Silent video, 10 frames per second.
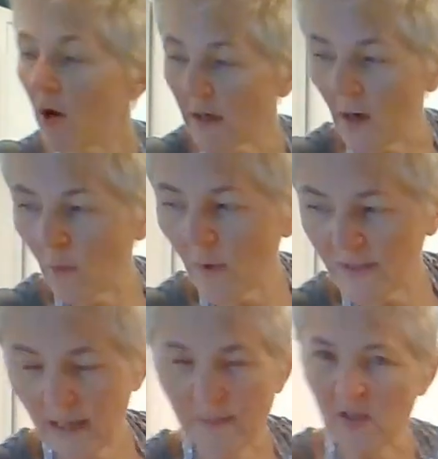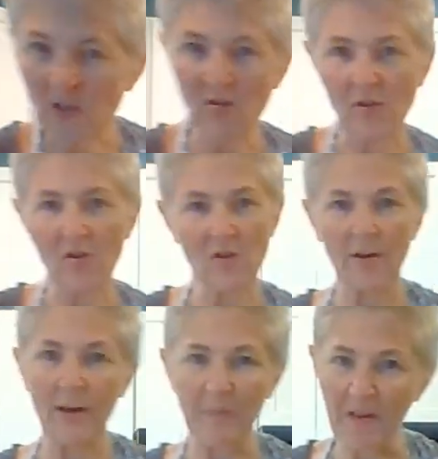what types of desserts are
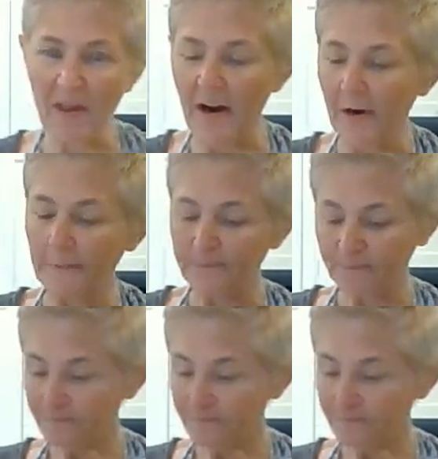going to be there.